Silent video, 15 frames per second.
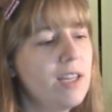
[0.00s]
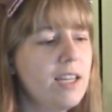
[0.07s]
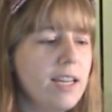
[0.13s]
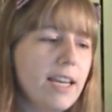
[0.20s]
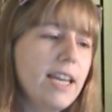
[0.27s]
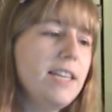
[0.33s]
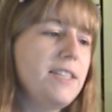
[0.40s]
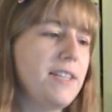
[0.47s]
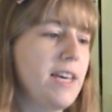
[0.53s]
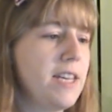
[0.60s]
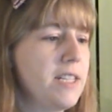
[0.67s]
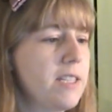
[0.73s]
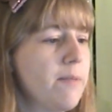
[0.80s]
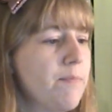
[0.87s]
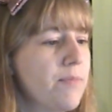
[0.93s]
He
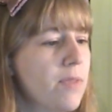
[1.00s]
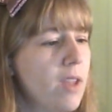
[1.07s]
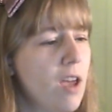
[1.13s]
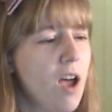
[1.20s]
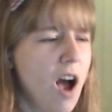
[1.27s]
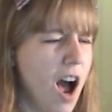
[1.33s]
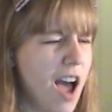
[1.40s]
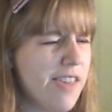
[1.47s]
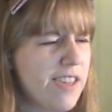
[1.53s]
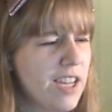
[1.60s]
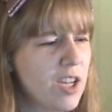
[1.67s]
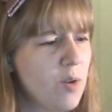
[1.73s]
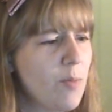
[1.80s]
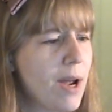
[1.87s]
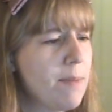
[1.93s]
says, "I think
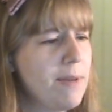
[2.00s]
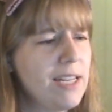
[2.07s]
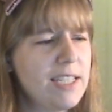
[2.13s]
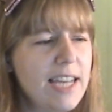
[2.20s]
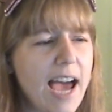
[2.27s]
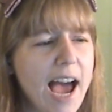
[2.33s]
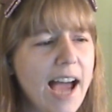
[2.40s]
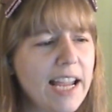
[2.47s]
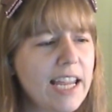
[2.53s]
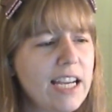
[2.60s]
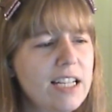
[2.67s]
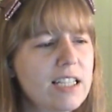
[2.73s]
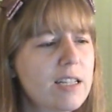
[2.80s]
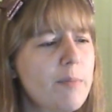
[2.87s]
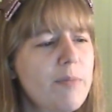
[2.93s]
you might be tagging
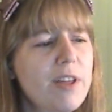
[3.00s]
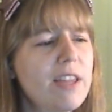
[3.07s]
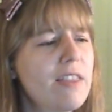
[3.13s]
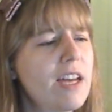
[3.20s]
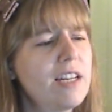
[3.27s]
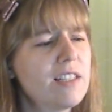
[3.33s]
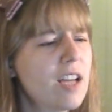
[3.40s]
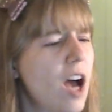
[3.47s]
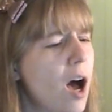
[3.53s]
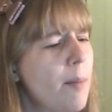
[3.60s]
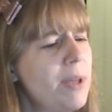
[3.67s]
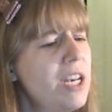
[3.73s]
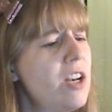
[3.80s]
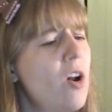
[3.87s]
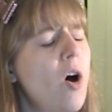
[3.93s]
something that is
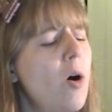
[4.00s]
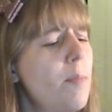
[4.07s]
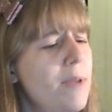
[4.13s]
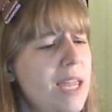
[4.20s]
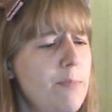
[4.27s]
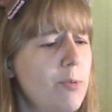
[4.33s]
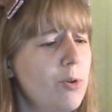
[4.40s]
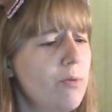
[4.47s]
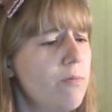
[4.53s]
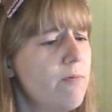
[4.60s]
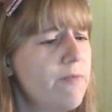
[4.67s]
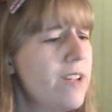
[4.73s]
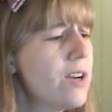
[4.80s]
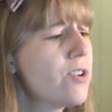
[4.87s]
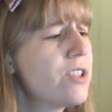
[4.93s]
common in all people,
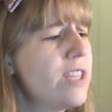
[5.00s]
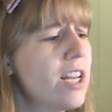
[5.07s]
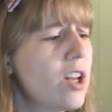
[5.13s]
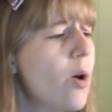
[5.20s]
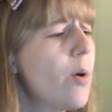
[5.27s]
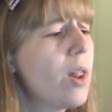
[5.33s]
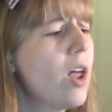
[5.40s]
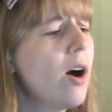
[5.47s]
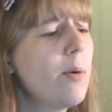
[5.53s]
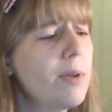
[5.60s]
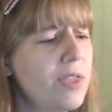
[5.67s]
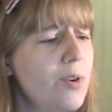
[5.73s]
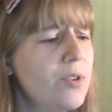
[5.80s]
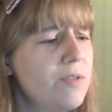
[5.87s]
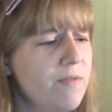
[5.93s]
fears that go along with
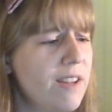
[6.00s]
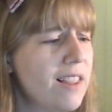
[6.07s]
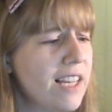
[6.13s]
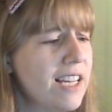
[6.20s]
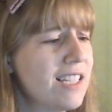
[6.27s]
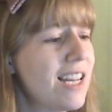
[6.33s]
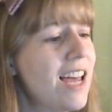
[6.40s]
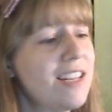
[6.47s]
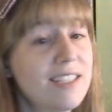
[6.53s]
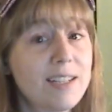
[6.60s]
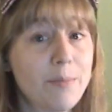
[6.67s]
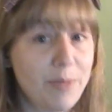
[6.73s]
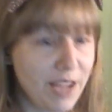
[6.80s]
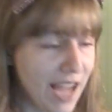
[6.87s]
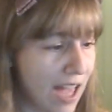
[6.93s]
those feelings, as
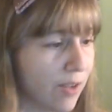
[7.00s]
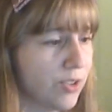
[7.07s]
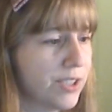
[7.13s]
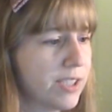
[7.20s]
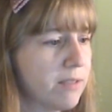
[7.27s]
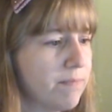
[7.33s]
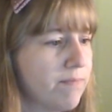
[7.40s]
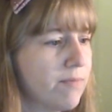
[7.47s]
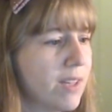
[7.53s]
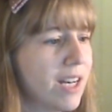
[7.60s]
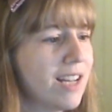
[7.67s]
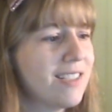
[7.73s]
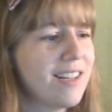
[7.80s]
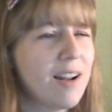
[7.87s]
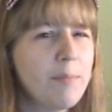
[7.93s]
something else." And I
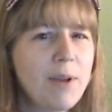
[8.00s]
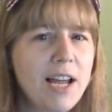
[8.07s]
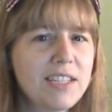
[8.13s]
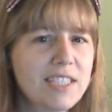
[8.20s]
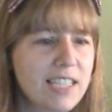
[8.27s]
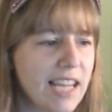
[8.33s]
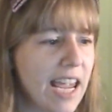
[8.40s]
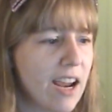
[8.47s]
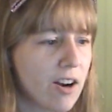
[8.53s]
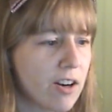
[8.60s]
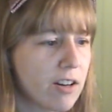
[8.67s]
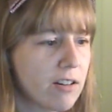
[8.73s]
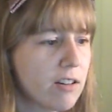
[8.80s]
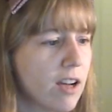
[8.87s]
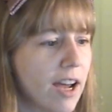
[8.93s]
said, "I'm not
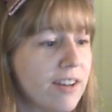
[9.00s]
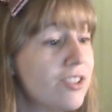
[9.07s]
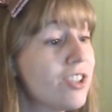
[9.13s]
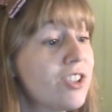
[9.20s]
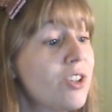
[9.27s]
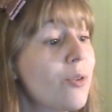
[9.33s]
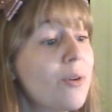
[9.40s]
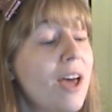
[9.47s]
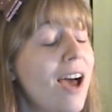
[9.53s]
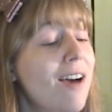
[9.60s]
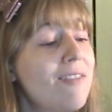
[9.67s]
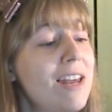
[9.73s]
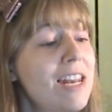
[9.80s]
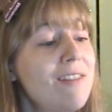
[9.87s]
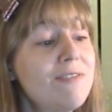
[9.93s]
scared. I just don't have
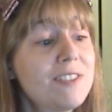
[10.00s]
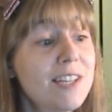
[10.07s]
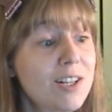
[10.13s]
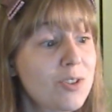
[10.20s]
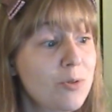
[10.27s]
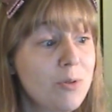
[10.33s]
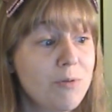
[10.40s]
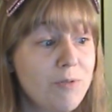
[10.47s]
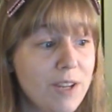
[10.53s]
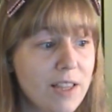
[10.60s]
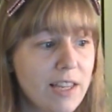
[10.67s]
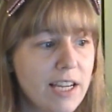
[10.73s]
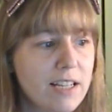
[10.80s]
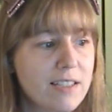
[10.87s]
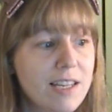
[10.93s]
any sexual
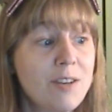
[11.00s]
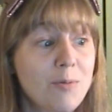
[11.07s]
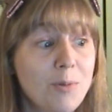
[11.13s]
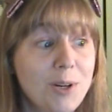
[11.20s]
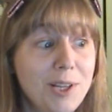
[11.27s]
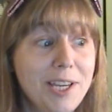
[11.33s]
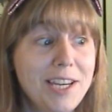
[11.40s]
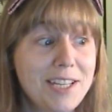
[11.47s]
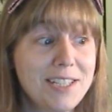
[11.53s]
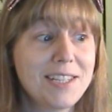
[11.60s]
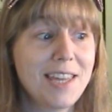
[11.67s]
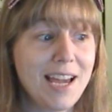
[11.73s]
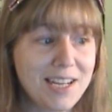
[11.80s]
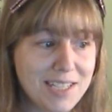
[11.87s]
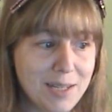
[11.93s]
feelings. It really is
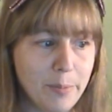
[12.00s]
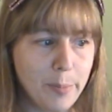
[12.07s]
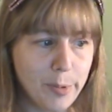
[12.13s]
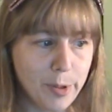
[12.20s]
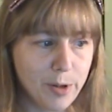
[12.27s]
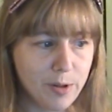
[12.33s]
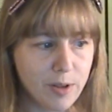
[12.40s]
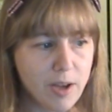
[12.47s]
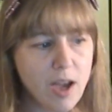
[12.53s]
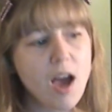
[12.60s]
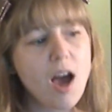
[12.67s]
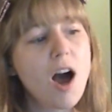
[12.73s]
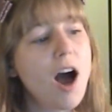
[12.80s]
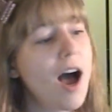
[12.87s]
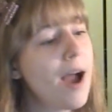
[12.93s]
that simple.
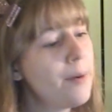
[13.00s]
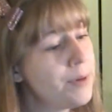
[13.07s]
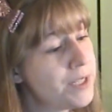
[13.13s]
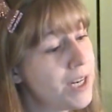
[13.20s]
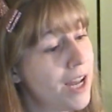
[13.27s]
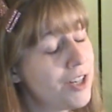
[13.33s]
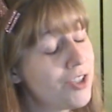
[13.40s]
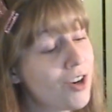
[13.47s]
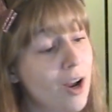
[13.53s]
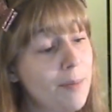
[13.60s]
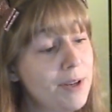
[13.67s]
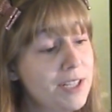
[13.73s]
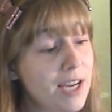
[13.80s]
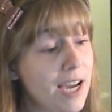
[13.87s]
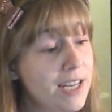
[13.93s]
I was not
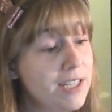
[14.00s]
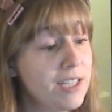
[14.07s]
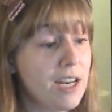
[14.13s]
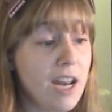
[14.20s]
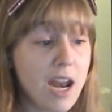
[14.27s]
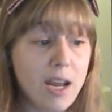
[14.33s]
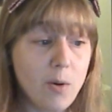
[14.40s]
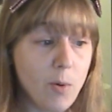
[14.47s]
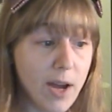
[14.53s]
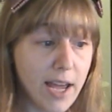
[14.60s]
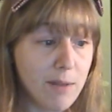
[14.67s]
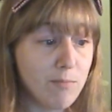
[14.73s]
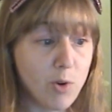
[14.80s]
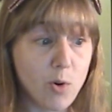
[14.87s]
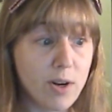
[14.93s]
traumatized in any way,
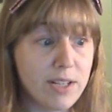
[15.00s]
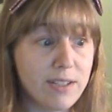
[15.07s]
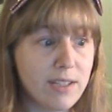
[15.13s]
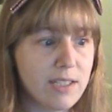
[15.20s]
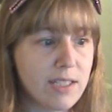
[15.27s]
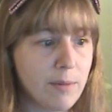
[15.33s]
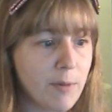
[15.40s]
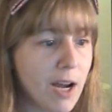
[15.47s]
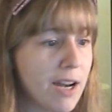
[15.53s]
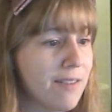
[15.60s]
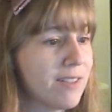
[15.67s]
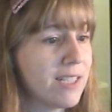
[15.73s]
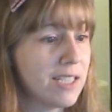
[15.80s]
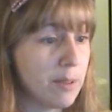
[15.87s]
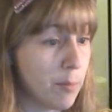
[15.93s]
nor is this some kind of
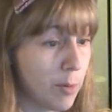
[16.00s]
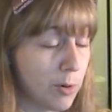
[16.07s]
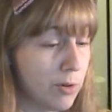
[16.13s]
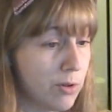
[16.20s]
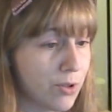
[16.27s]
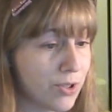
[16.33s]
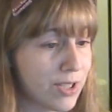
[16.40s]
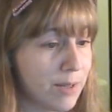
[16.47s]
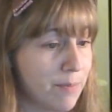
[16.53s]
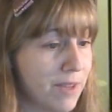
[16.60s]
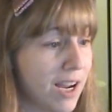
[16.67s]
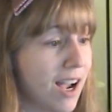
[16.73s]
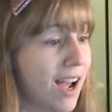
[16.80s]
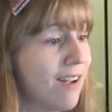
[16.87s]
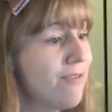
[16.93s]
symbol or
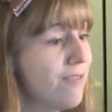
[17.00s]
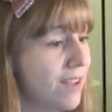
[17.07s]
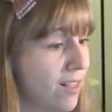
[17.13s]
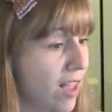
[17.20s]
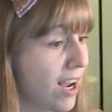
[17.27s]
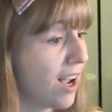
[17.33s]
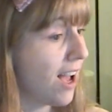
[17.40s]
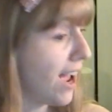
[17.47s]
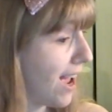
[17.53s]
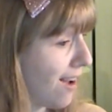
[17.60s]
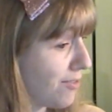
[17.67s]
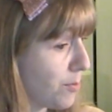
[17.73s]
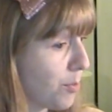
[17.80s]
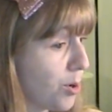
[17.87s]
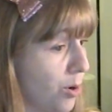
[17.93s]
something I feel like I have
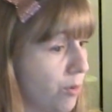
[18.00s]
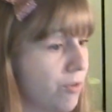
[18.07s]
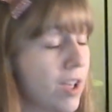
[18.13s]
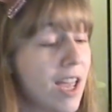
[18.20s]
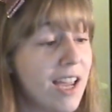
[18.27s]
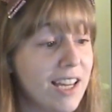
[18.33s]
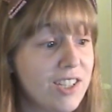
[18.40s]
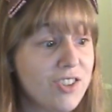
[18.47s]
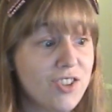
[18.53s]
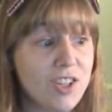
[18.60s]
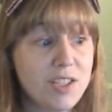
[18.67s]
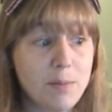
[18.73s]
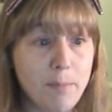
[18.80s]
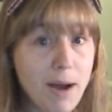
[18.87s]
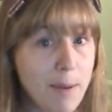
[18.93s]
to prove. It's
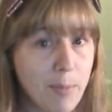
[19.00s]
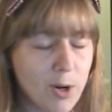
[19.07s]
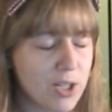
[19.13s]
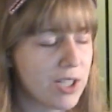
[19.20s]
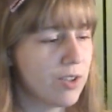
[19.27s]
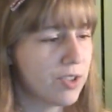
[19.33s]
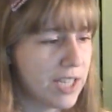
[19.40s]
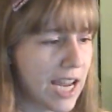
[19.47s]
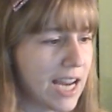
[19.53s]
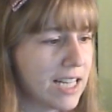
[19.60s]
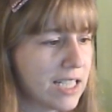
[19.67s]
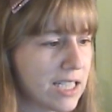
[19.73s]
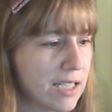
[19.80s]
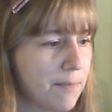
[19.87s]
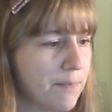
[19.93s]
just my personal
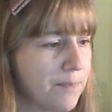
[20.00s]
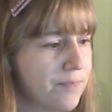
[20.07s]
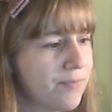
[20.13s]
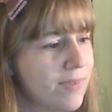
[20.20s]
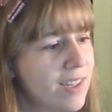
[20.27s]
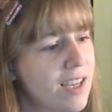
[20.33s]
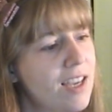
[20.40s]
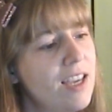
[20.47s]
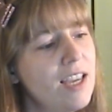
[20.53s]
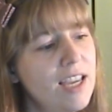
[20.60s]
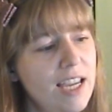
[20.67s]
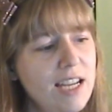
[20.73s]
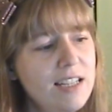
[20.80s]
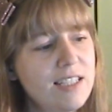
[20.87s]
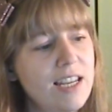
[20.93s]
taste."
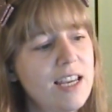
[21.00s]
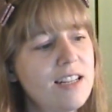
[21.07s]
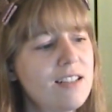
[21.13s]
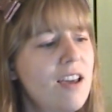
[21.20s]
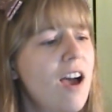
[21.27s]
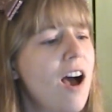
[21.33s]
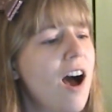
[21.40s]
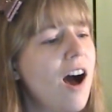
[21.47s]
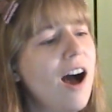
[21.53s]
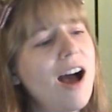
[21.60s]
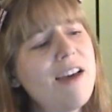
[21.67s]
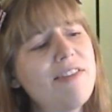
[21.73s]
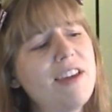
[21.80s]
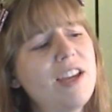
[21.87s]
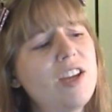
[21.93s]
He says,
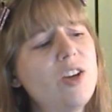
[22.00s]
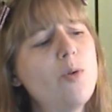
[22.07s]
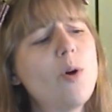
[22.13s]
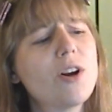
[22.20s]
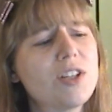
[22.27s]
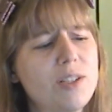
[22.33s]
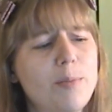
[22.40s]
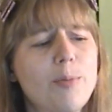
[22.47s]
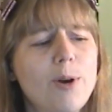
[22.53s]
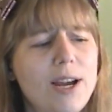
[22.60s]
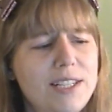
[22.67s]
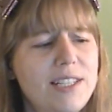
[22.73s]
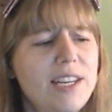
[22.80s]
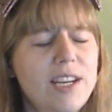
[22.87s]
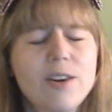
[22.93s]
"I think you are
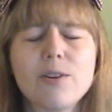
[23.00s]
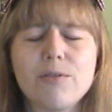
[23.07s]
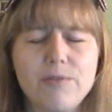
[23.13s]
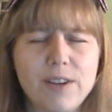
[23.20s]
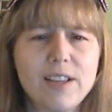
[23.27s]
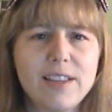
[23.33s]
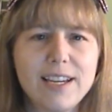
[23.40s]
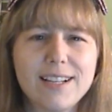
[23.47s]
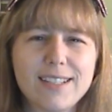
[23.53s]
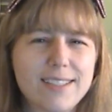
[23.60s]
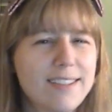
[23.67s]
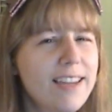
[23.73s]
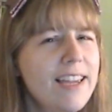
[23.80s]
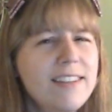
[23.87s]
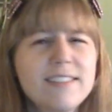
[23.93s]
suppressing your feelings.
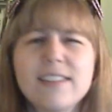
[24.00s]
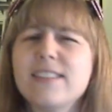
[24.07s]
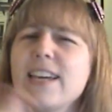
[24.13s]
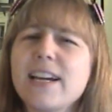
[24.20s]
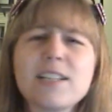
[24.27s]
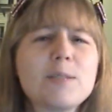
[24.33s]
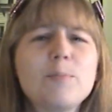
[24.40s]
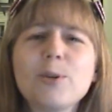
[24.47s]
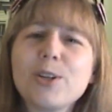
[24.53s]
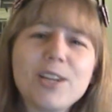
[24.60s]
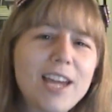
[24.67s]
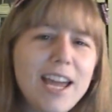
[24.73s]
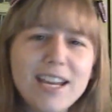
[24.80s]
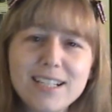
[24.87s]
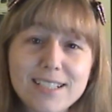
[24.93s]
It's a textbook
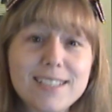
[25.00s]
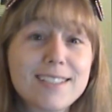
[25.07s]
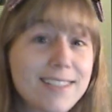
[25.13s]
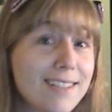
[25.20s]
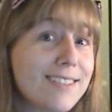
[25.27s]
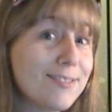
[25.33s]
case."